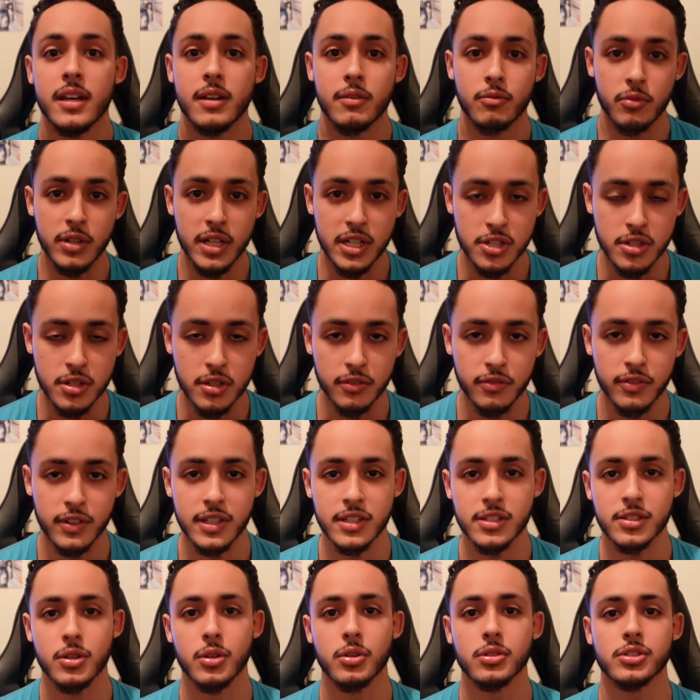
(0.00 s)
reach your
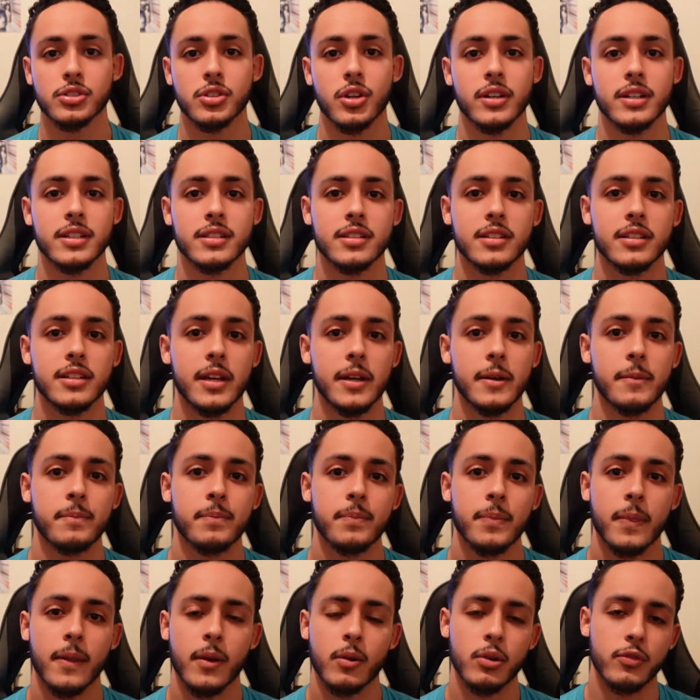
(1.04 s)
fitness goals starting today.
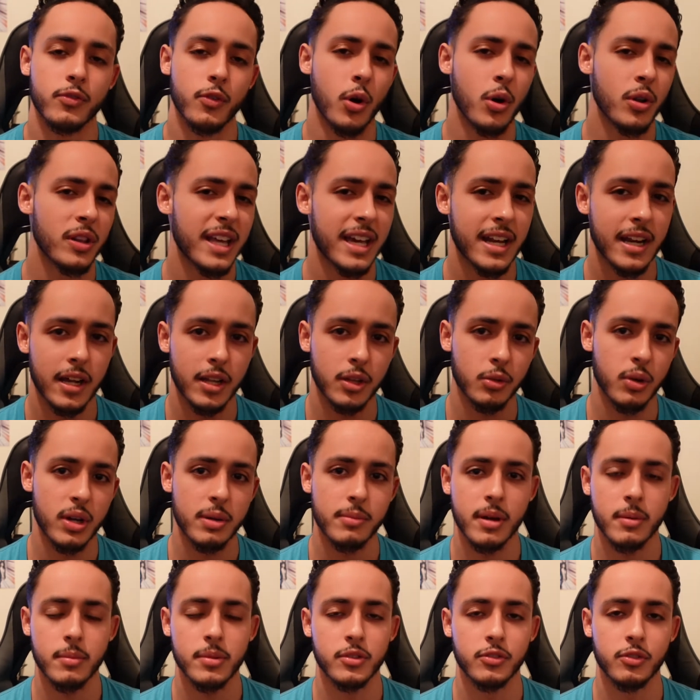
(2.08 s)
With all that out of the way,
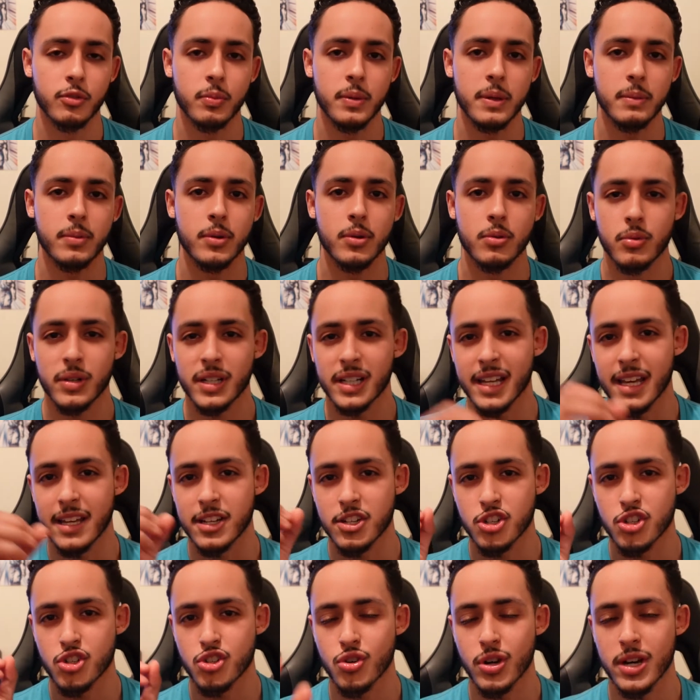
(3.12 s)
my beautiful people, we're gonna get
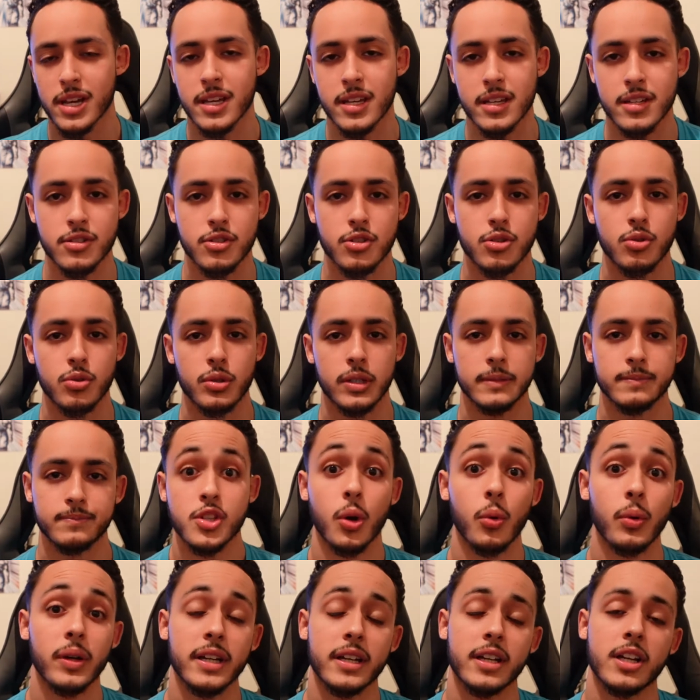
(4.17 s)
straight into it.
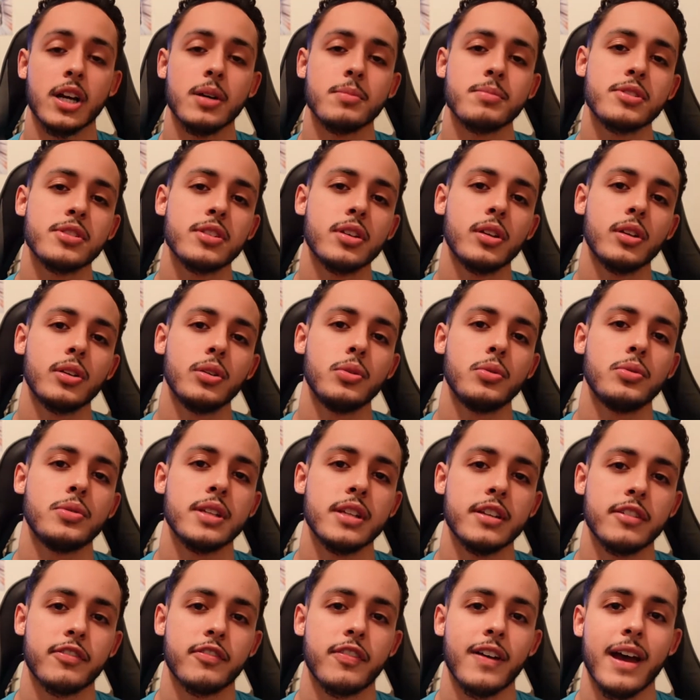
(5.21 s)
So when it comes to
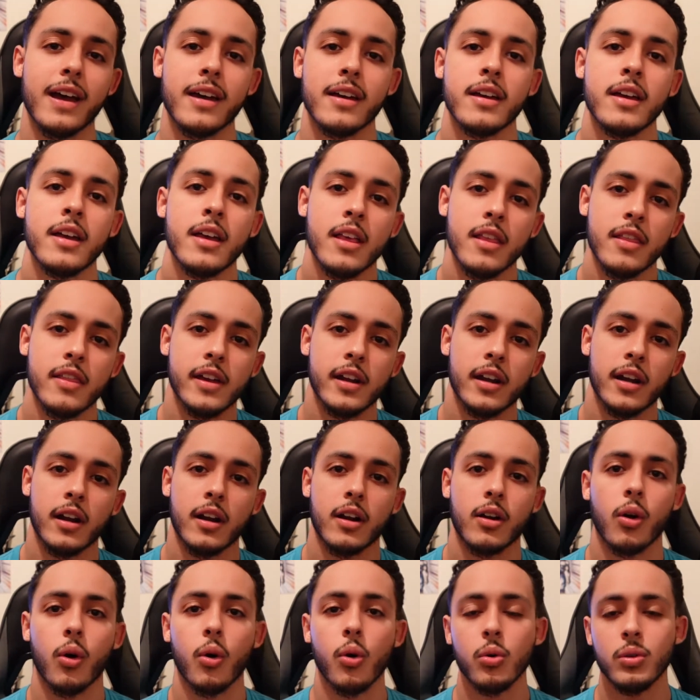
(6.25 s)
losing fat, there
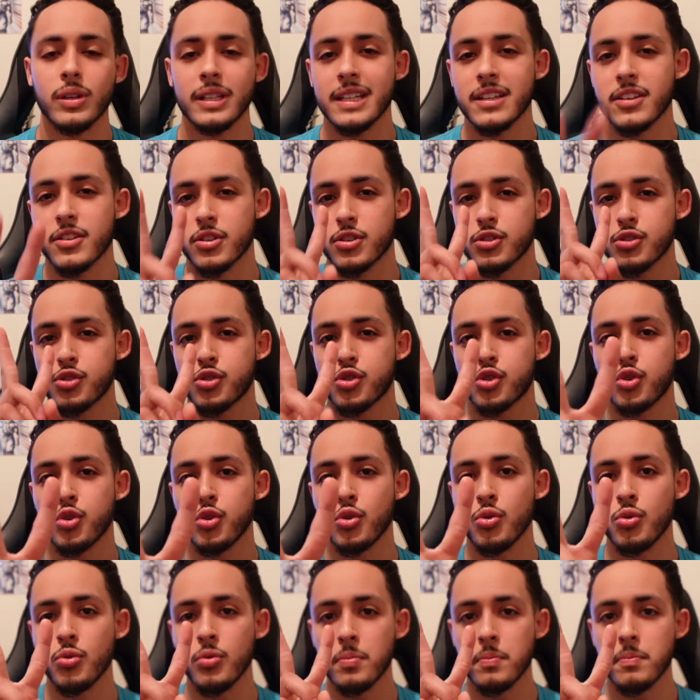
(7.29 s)
are only
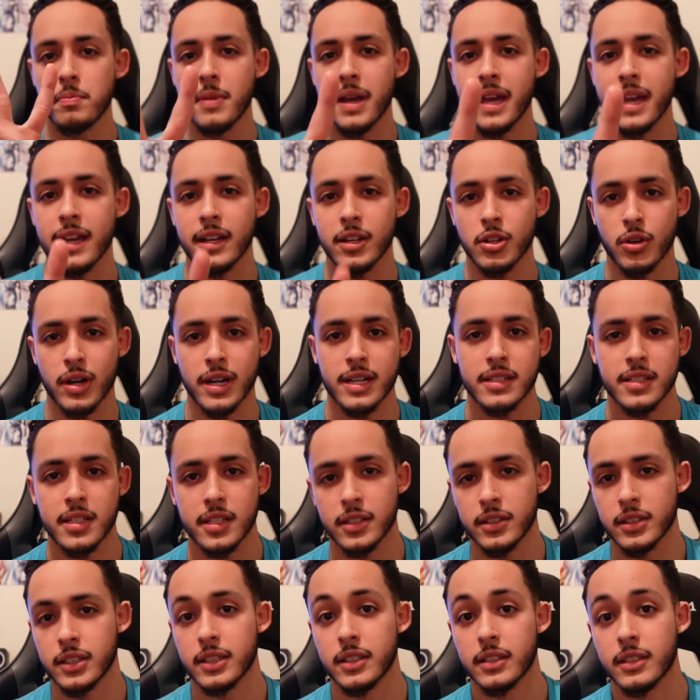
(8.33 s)
two main
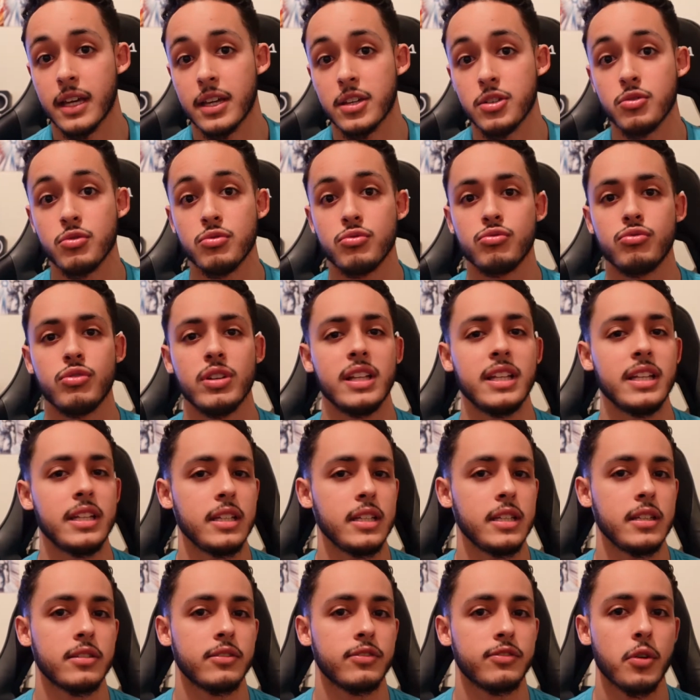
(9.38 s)
criteria that you really
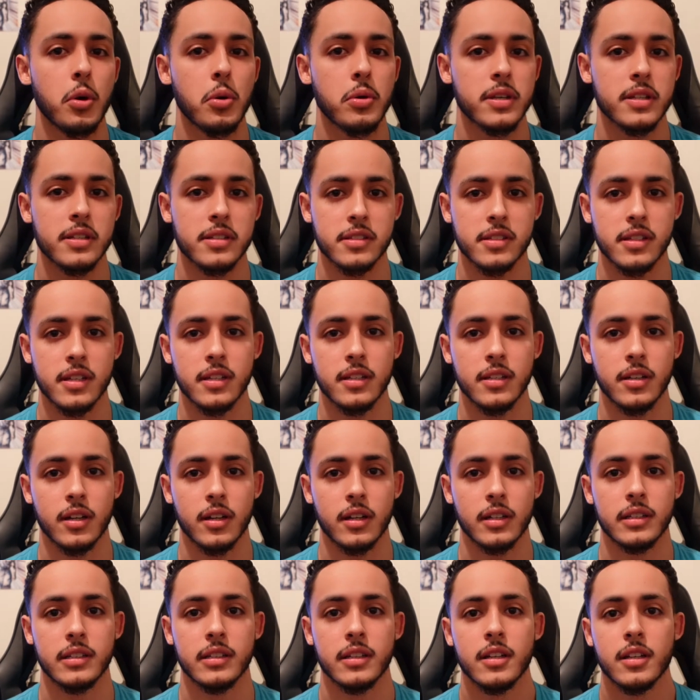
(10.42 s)
need to focus in on